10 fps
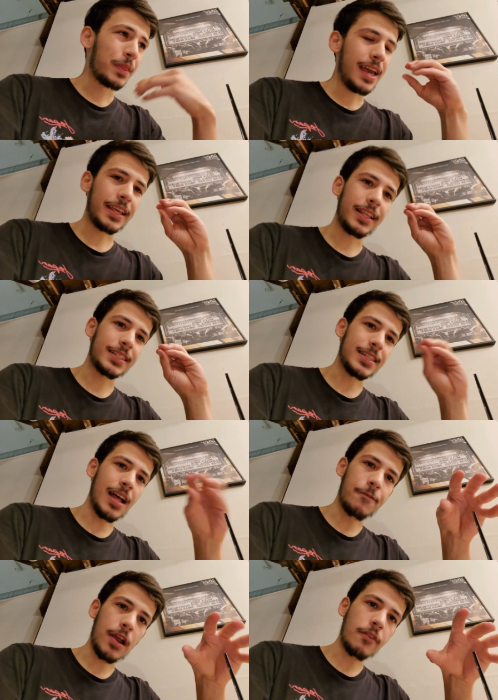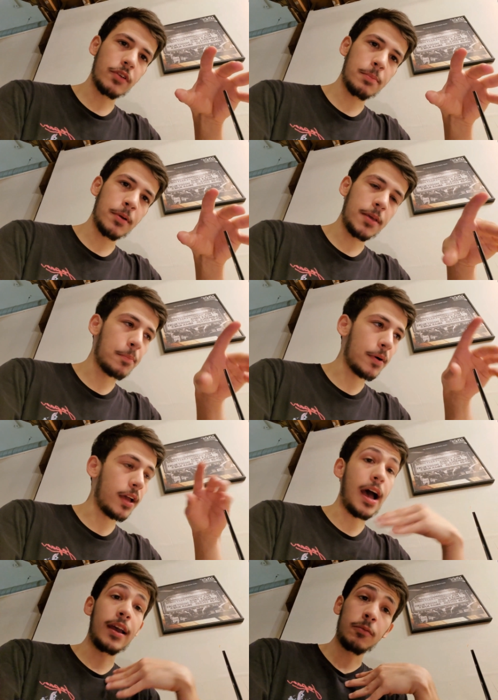It's not for everybody, but
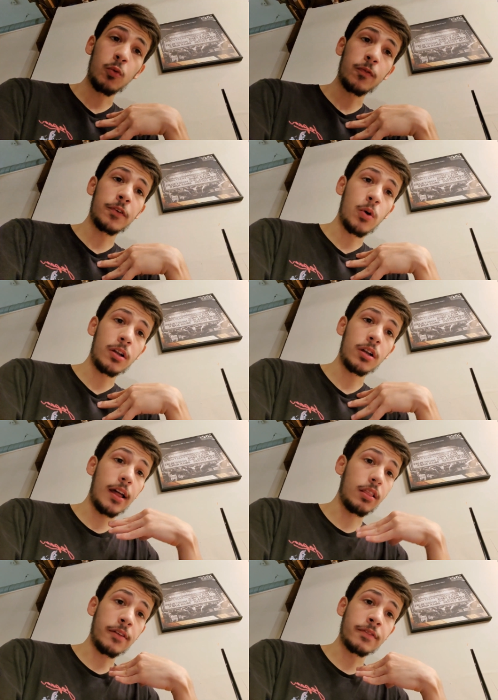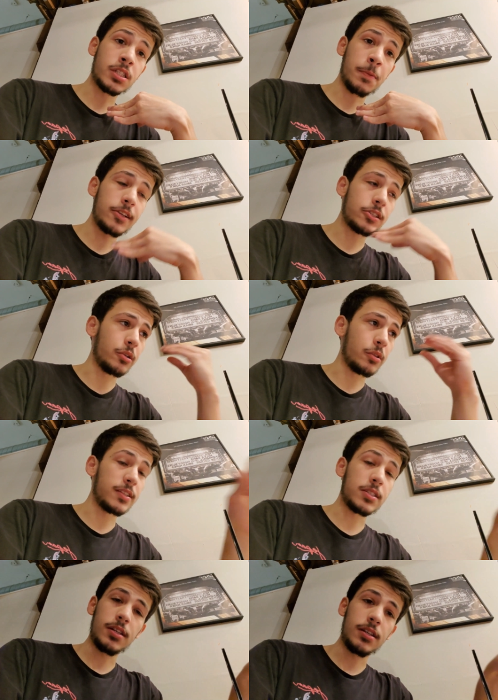for one, I love spice, so this
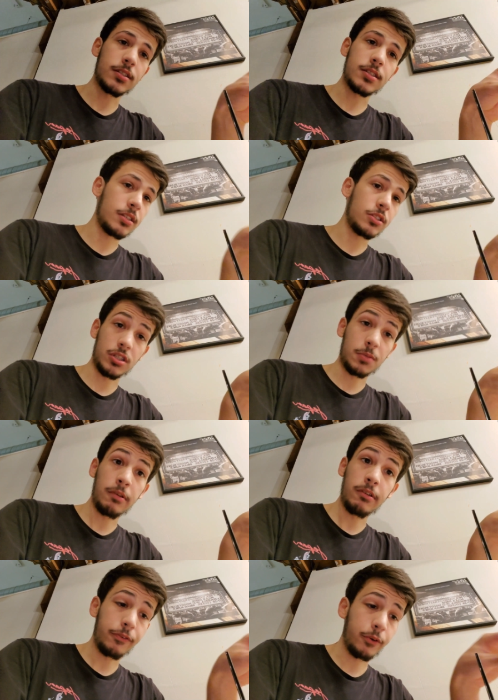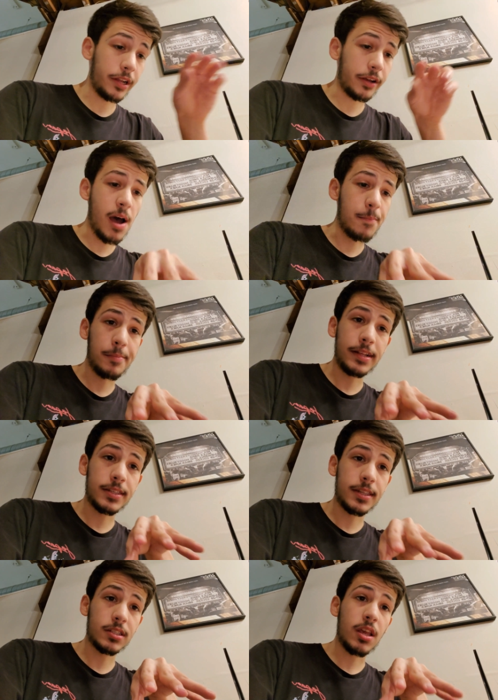is just beautiful, and it complements
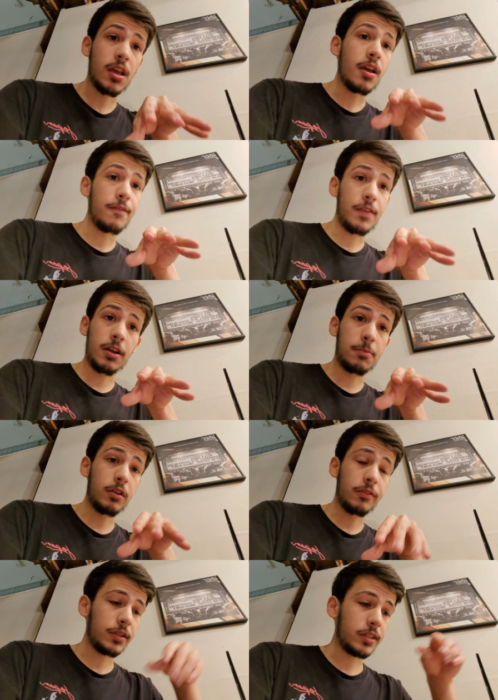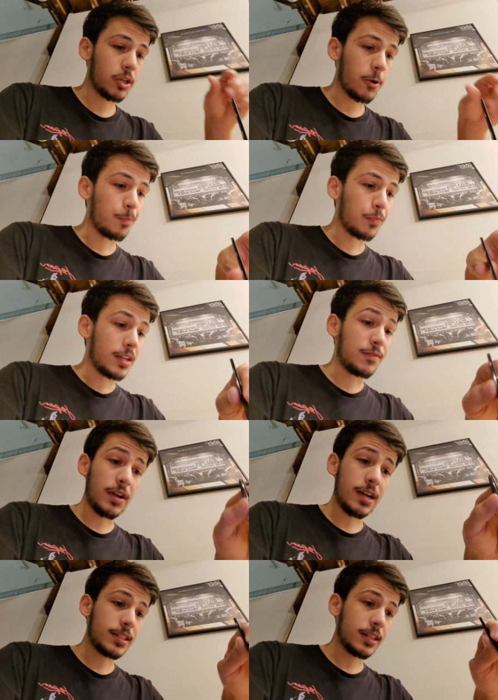this very beautifully. So it's
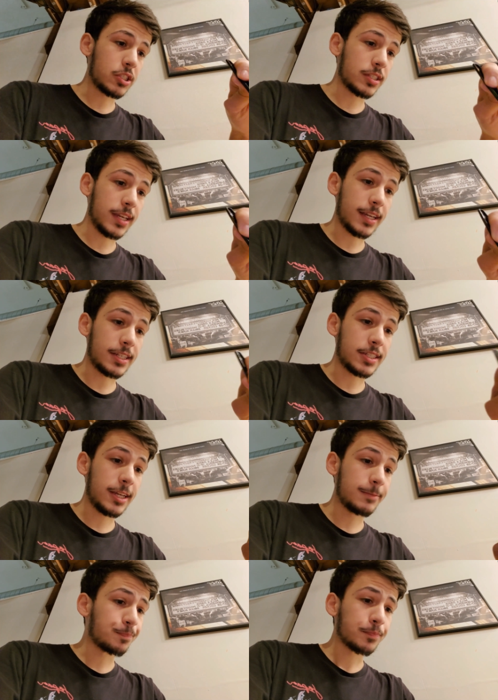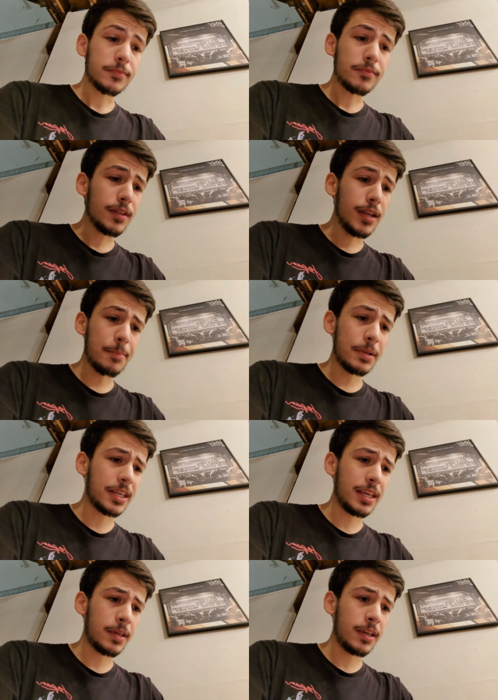very delicious, like I said. I'm gonna
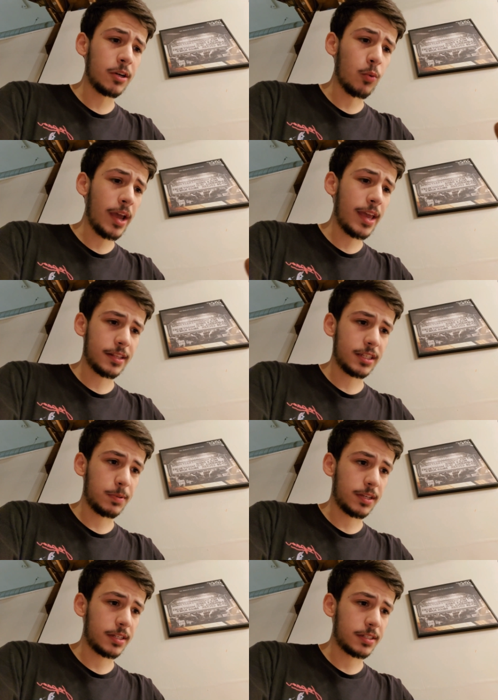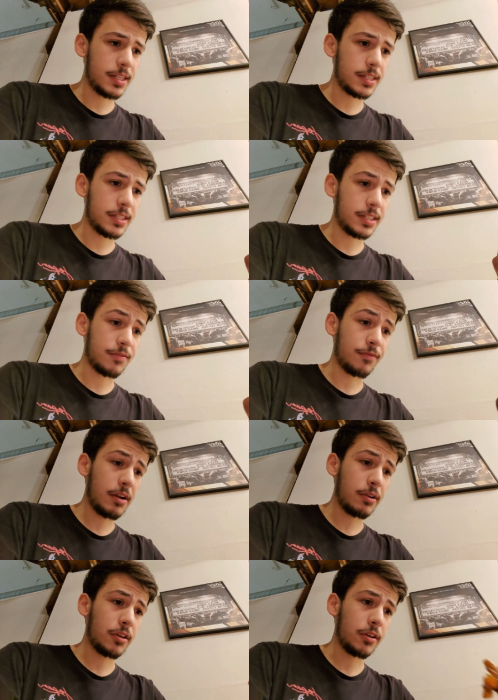keep eating away at this because this is
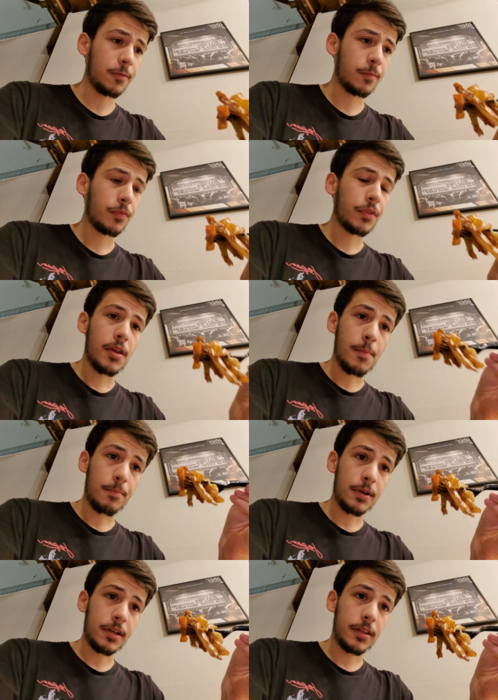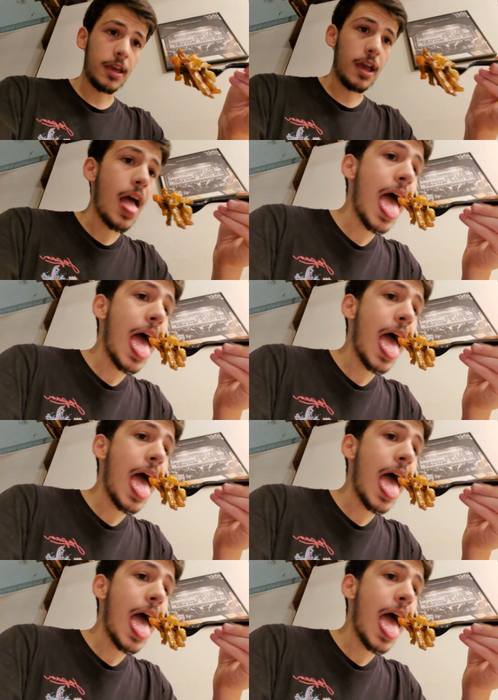very good. But yeah.